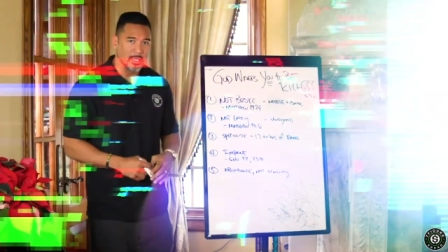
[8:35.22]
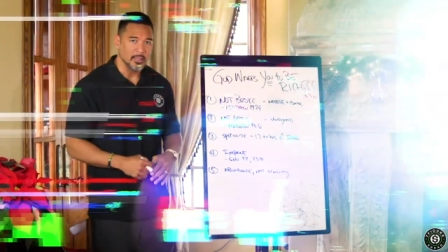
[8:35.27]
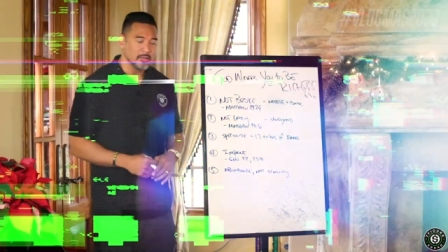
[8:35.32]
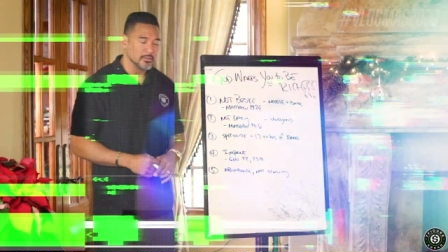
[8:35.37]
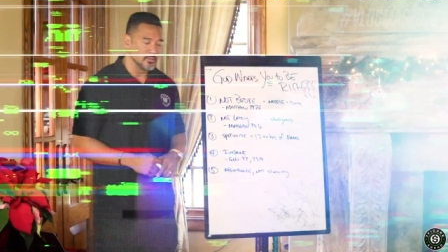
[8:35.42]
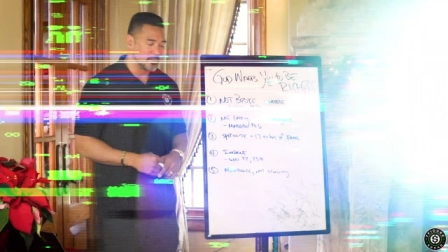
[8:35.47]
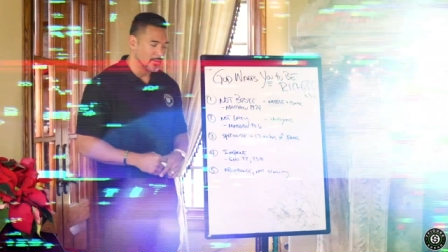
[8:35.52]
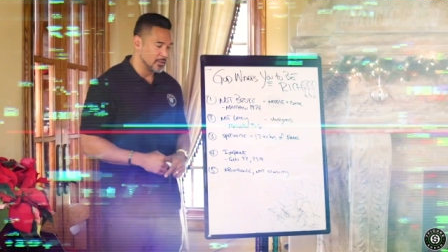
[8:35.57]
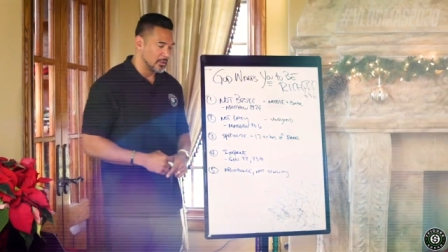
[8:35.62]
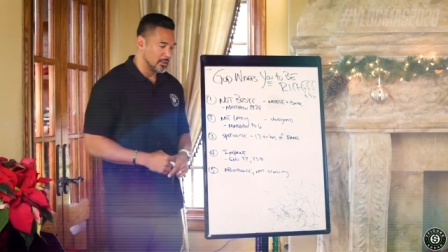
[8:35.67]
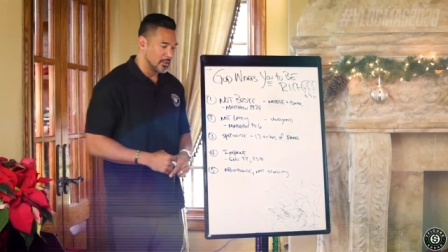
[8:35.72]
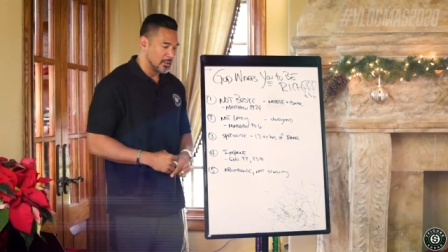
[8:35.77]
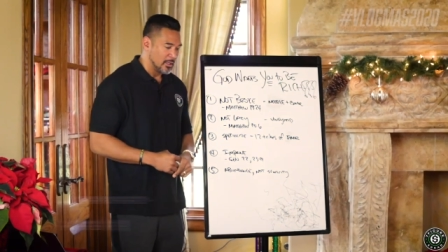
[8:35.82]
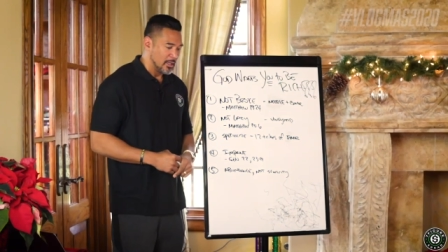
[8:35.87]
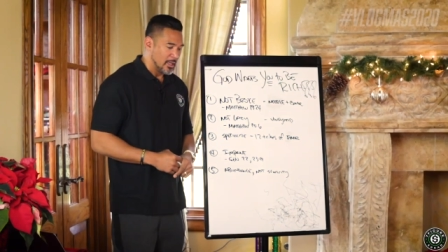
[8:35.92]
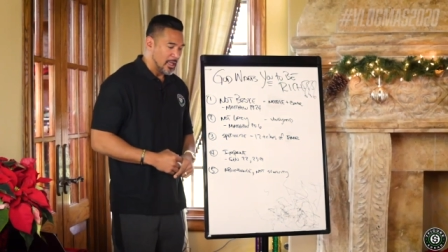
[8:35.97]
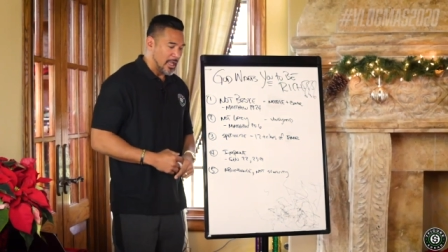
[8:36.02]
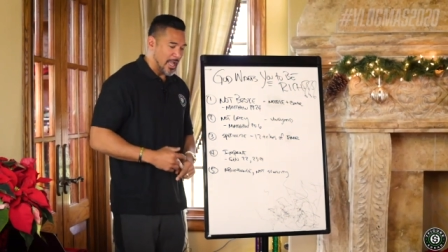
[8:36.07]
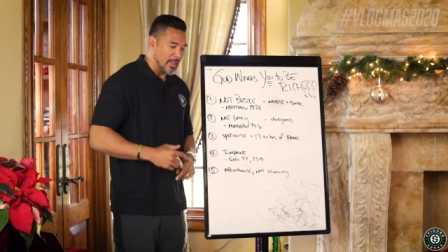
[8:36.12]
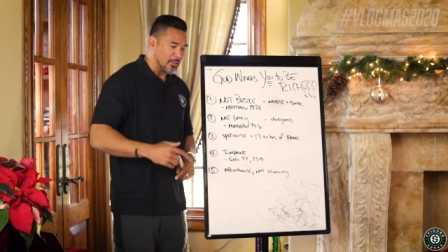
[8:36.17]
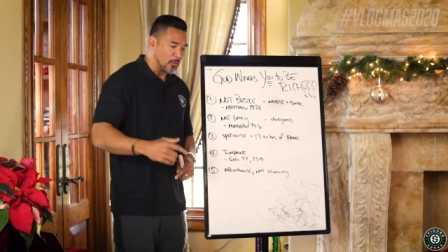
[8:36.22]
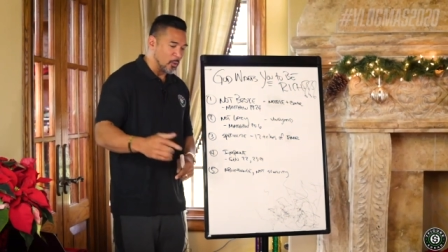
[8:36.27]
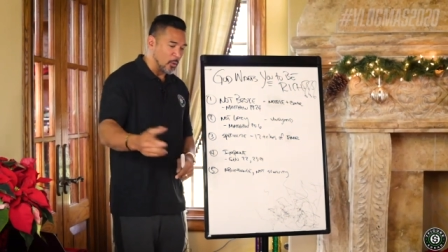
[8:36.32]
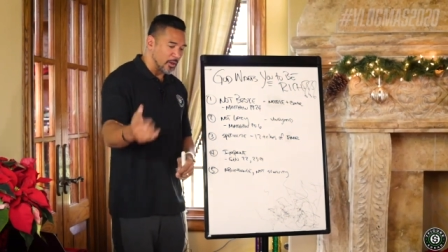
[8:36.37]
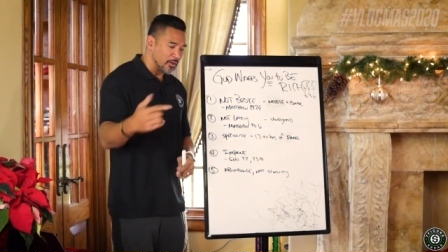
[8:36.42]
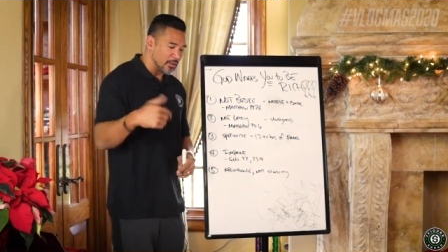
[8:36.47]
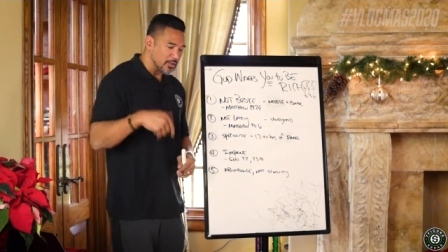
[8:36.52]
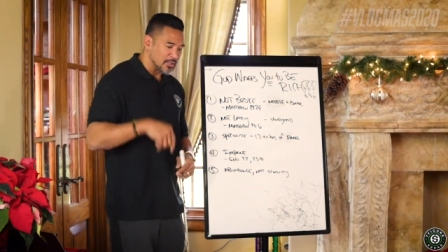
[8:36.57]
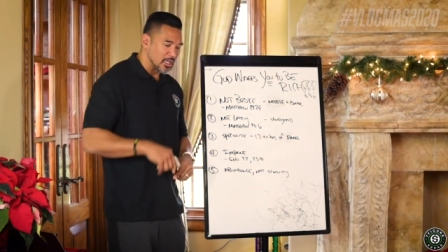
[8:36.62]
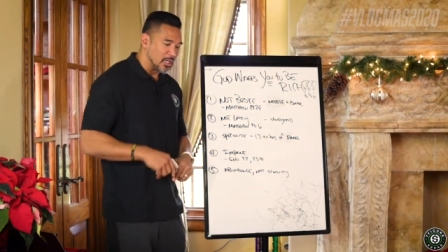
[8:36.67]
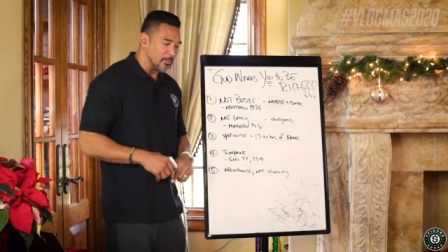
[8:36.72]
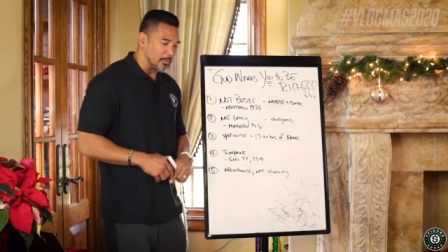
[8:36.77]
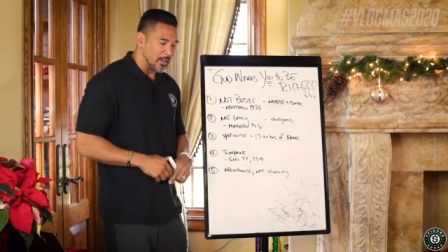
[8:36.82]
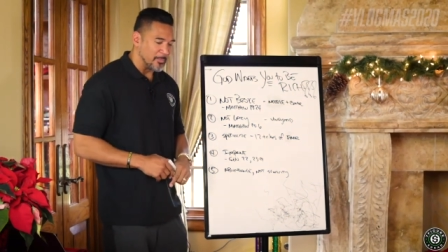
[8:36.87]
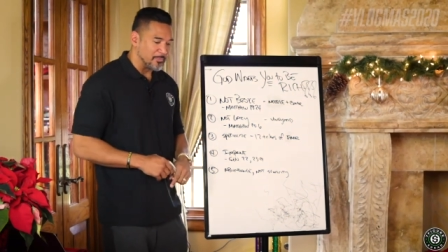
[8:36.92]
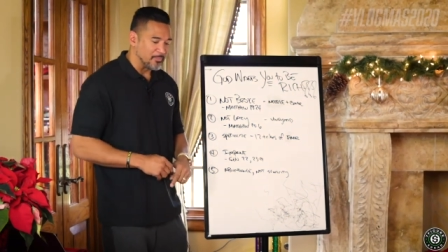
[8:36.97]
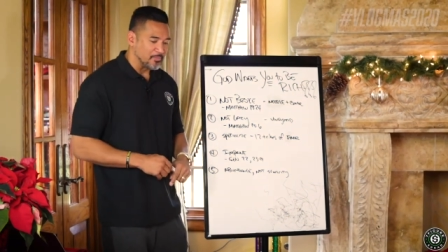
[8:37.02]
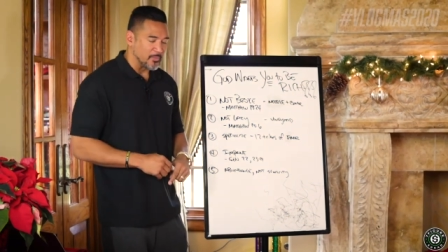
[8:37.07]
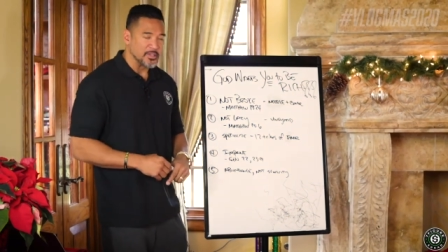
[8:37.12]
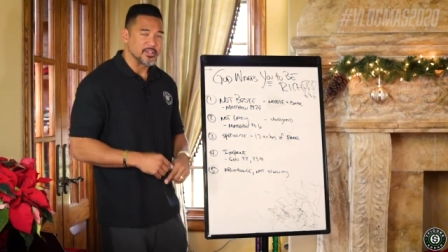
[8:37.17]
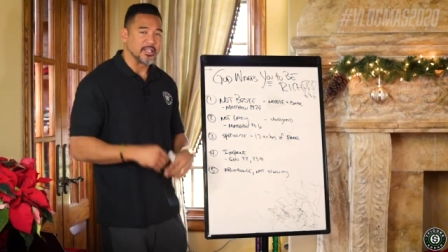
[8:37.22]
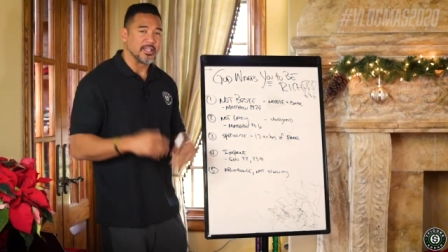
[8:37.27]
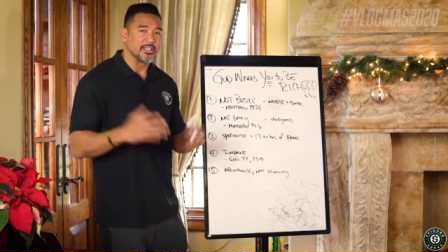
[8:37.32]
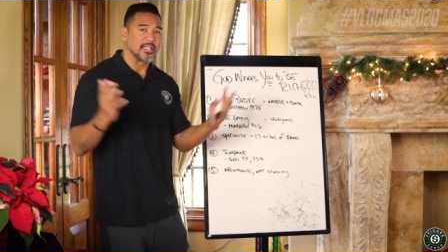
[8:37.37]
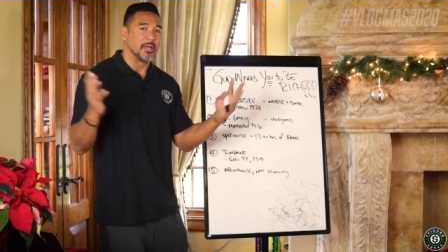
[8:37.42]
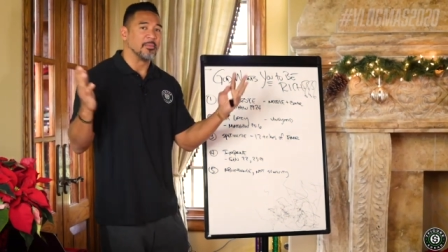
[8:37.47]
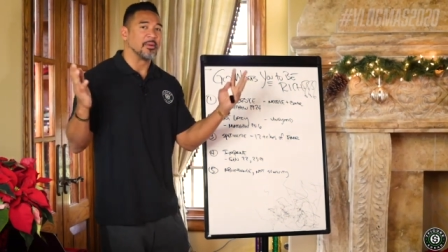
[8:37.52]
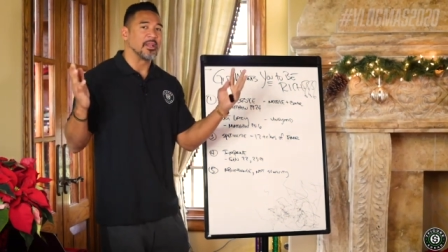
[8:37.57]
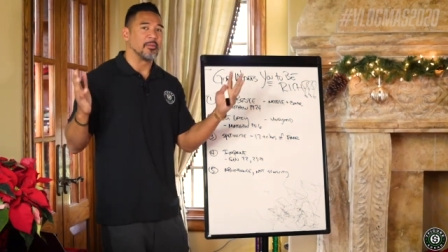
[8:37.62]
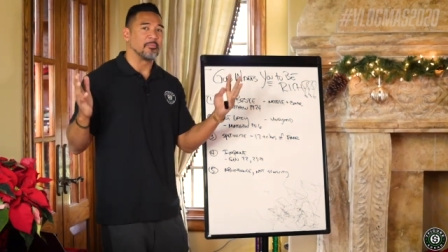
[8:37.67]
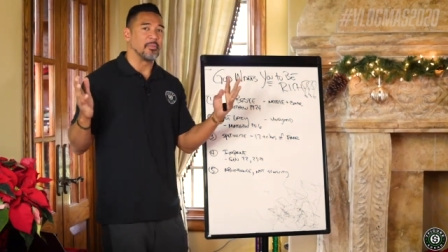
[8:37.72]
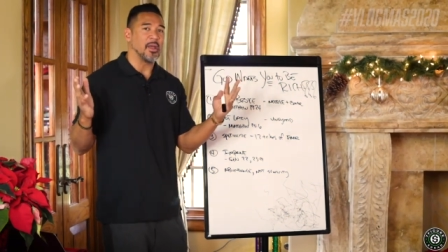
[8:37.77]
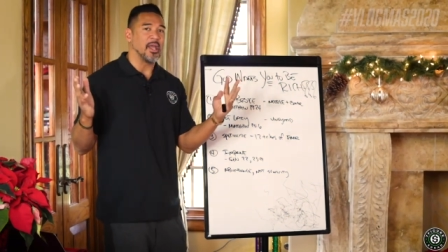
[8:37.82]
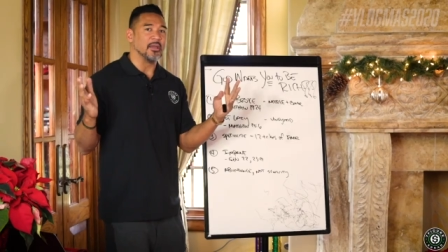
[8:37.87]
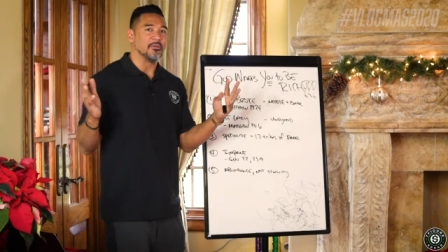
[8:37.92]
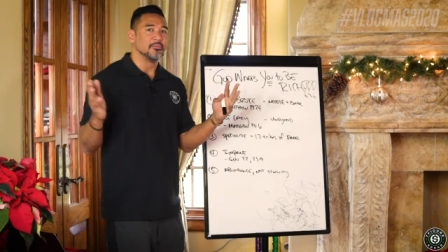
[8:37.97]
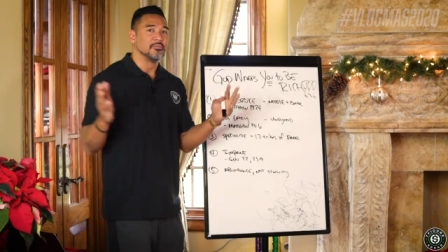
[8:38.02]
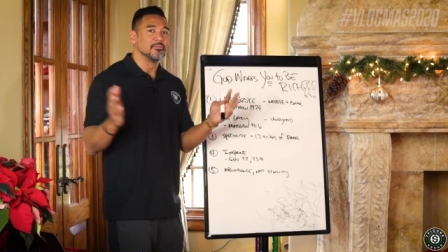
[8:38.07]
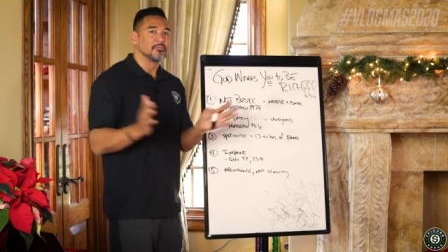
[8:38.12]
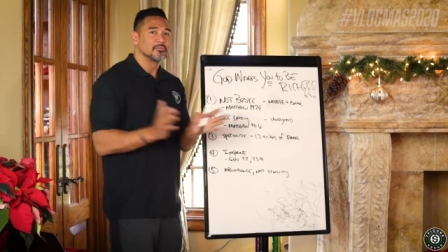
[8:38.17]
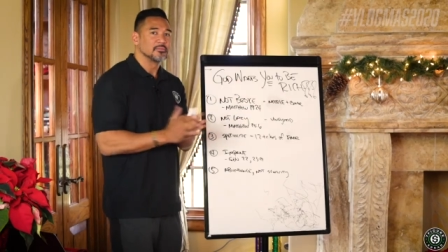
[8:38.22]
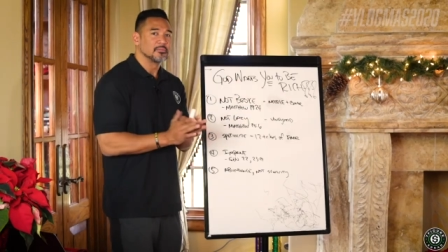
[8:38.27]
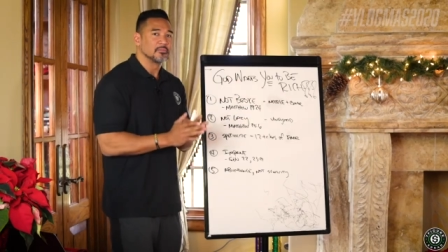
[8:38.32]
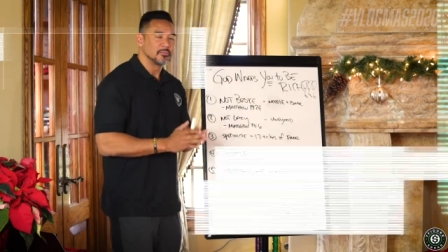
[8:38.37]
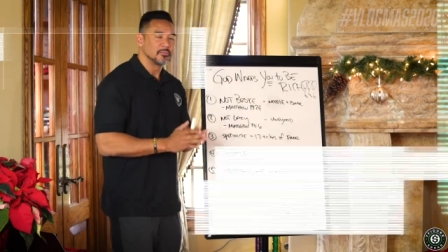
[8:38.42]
Okay? And the workers come up and say it's time to get paid.